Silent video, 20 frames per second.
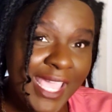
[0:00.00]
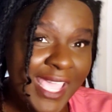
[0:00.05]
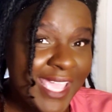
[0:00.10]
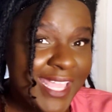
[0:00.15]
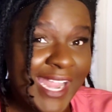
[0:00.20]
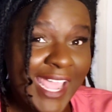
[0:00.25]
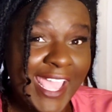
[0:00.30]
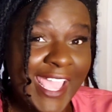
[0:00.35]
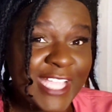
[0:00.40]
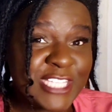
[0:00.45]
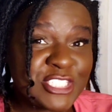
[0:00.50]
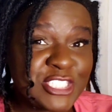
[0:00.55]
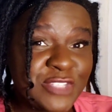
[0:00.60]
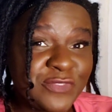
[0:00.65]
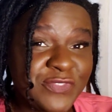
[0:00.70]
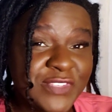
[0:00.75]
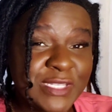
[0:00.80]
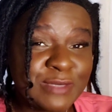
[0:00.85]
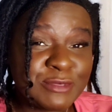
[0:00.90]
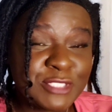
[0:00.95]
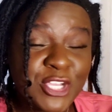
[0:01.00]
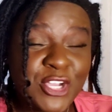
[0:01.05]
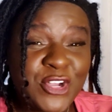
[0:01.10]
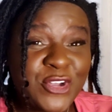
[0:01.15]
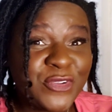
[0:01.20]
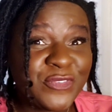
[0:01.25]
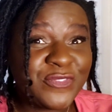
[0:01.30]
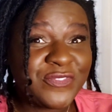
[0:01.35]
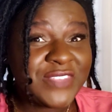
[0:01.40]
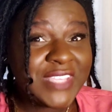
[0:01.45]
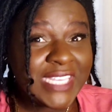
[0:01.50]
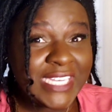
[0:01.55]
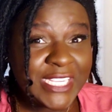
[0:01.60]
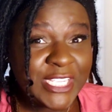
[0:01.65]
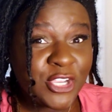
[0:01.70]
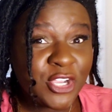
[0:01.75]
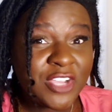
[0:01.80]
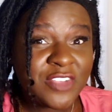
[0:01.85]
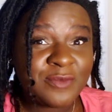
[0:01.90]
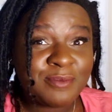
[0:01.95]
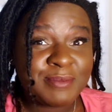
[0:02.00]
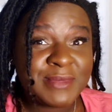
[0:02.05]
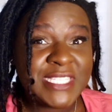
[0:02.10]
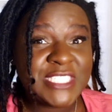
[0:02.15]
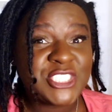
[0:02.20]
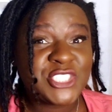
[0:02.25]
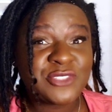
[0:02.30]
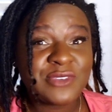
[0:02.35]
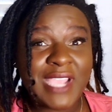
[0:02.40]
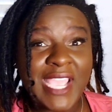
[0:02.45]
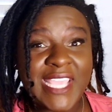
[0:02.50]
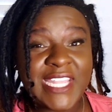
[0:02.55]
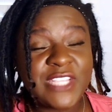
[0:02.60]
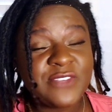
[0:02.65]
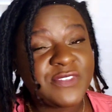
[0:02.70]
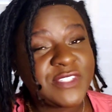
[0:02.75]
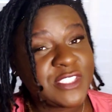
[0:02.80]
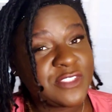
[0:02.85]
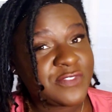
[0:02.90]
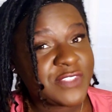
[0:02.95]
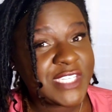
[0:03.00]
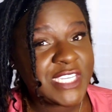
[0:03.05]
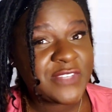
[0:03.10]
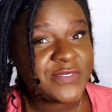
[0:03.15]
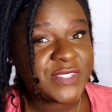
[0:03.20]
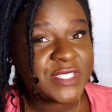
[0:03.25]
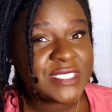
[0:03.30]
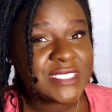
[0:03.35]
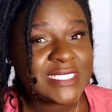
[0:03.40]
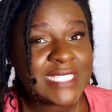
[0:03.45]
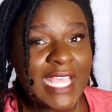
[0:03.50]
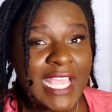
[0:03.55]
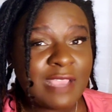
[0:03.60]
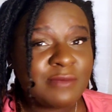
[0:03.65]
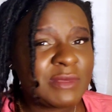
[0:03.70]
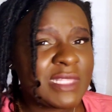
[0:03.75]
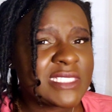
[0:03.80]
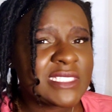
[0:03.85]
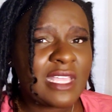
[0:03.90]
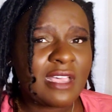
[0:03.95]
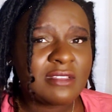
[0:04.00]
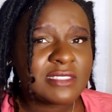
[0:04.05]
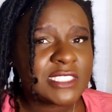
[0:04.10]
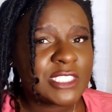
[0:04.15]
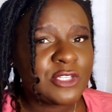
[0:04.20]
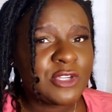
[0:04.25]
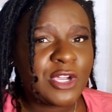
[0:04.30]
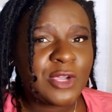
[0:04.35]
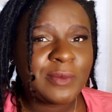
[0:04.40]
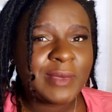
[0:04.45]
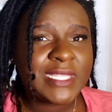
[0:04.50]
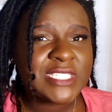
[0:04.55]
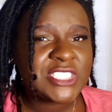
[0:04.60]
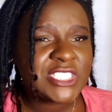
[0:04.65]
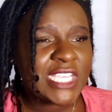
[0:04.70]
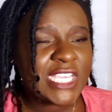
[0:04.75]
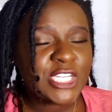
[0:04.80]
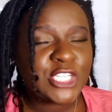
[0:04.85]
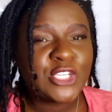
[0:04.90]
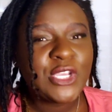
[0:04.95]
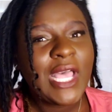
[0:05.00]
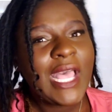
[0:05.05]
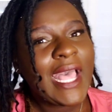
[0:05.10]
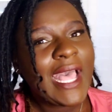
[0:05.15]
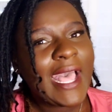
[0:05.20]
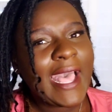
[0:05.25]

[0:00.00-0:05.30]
and I actually filmed a whole video of me trying it for the very first time. That's also on my channel.